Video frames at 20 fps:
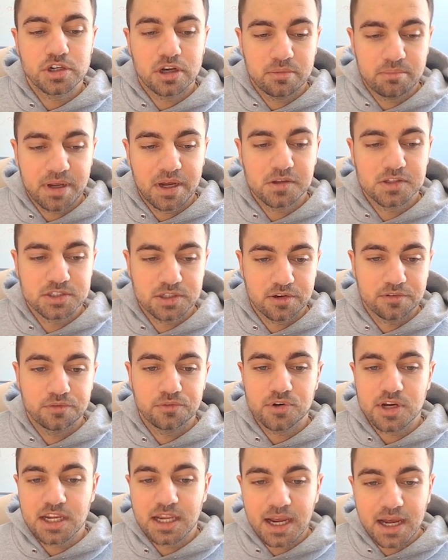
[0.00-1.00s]
amounts of
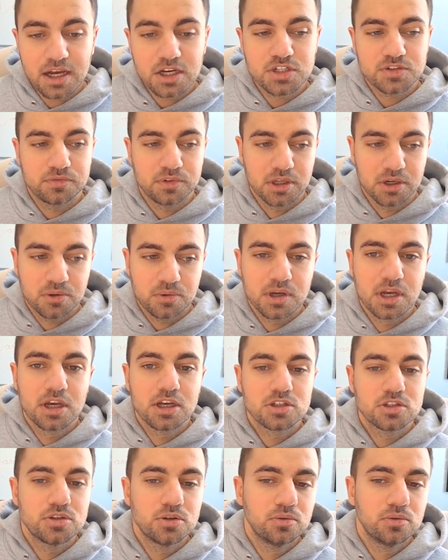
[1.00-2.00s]
free cash flow to